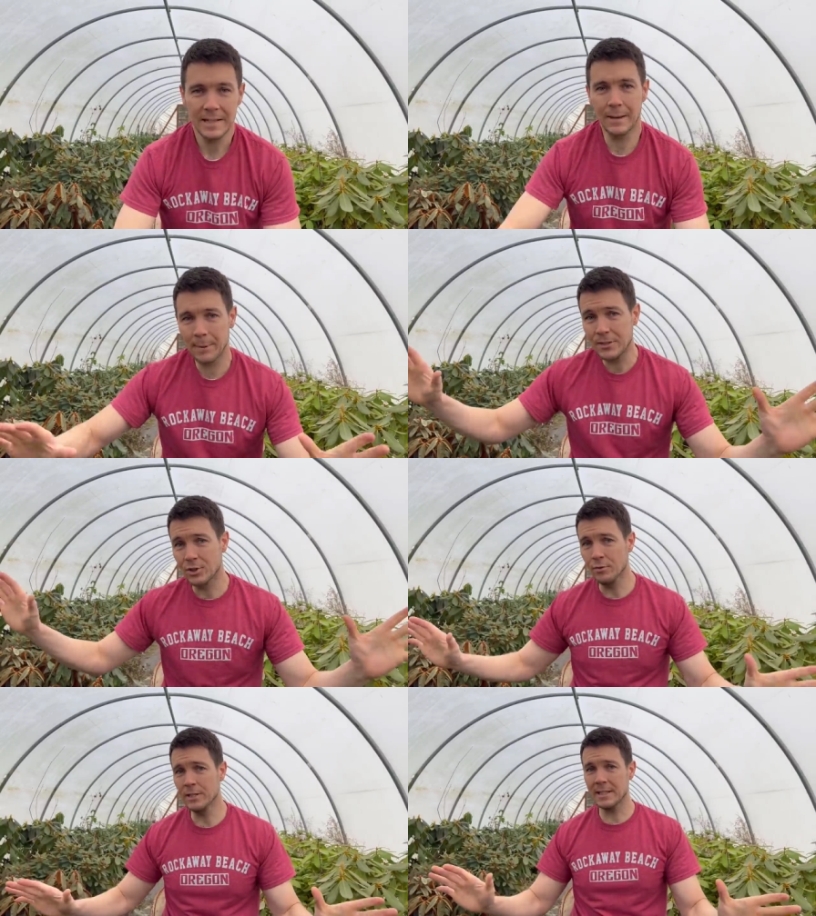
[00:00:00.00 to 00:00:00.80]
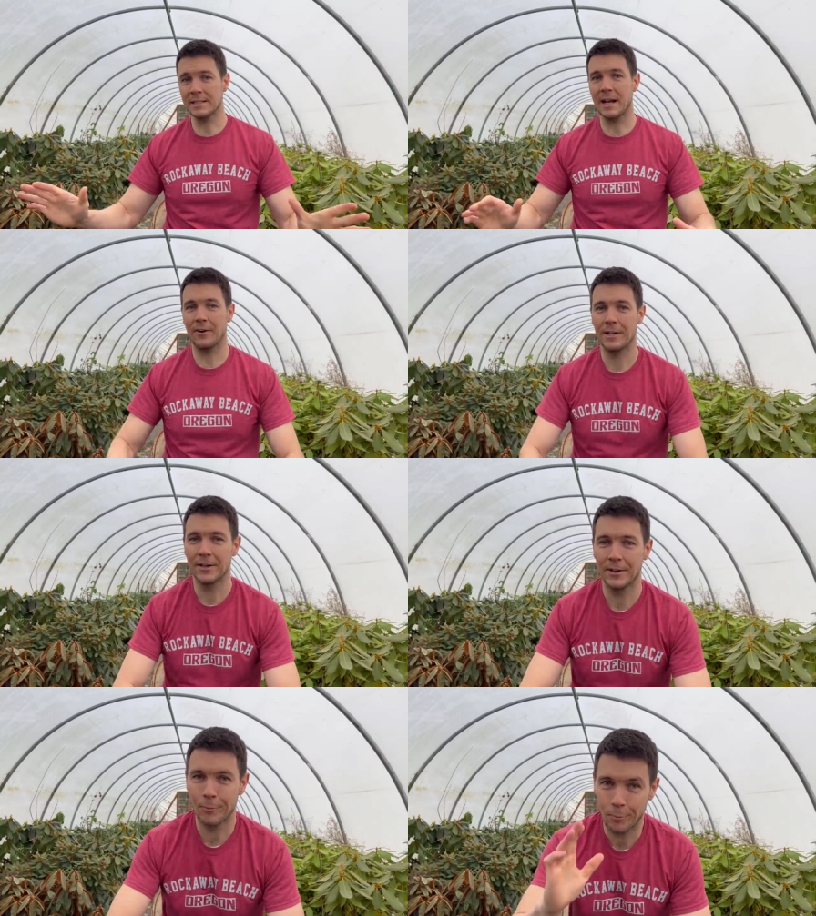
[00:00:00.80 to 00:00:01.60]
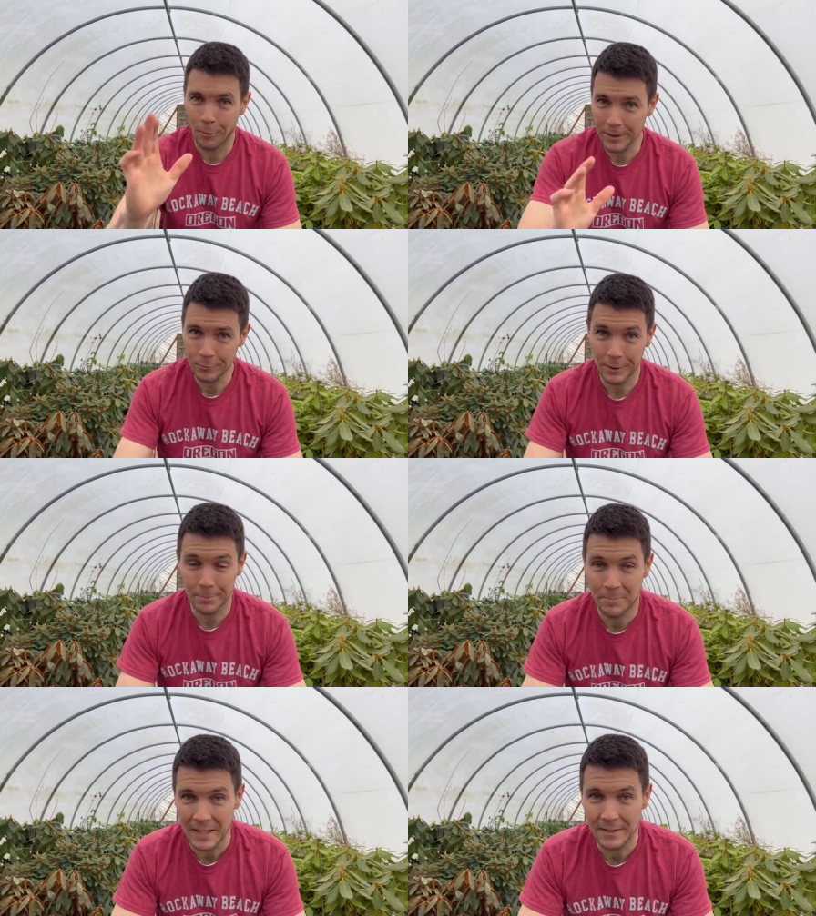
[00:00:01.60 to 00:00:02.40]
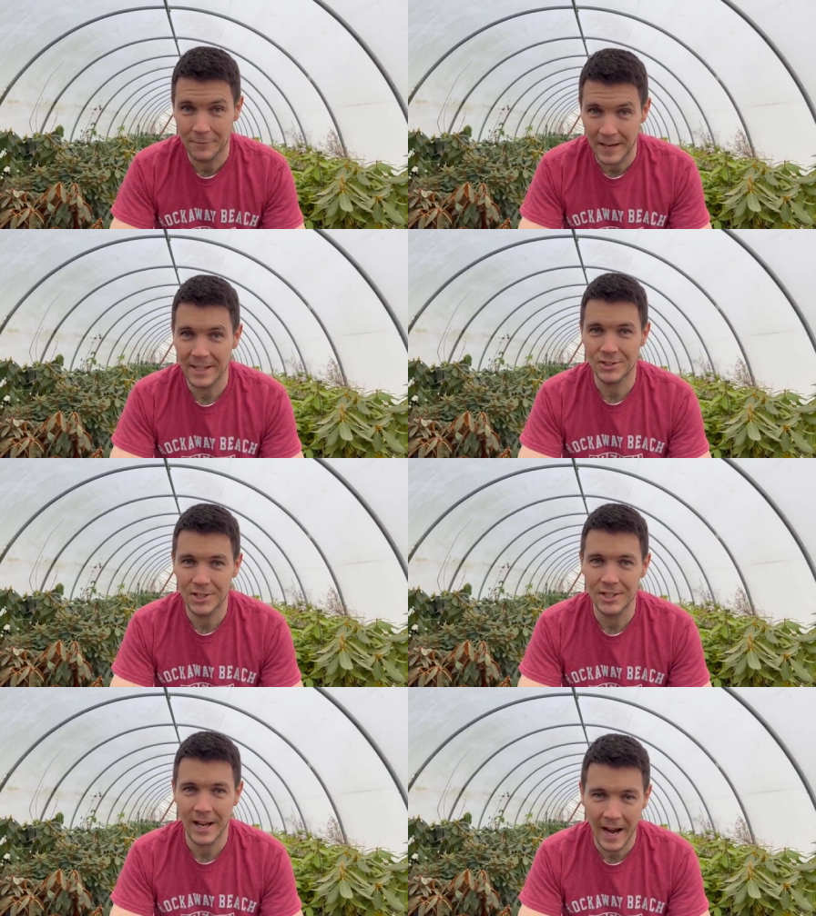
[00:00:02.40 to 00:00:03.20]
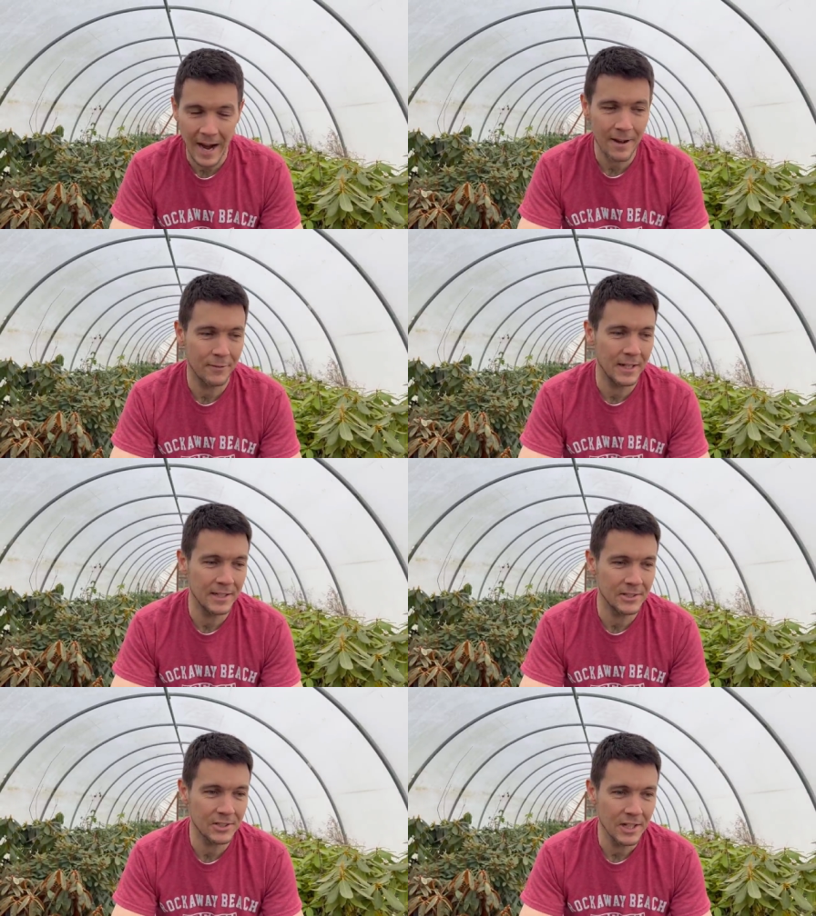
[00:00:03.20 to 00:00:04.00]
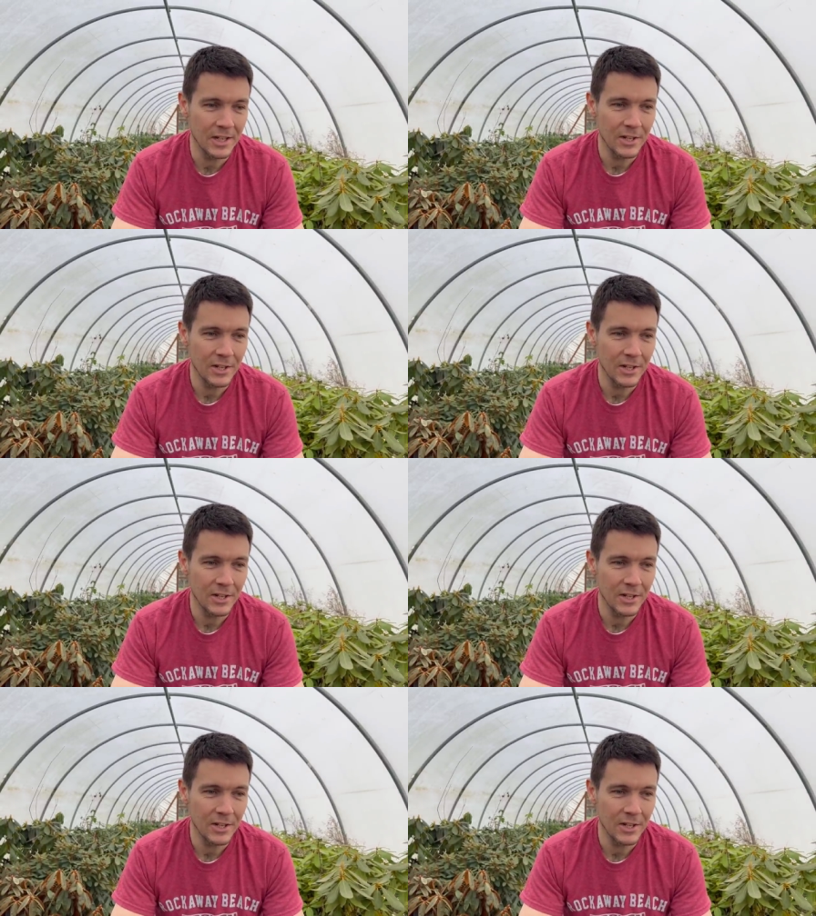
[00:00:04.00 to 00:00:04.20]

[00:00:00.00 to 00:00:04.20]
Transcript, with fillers: Now, by doing this out here, one real big advantage that you have is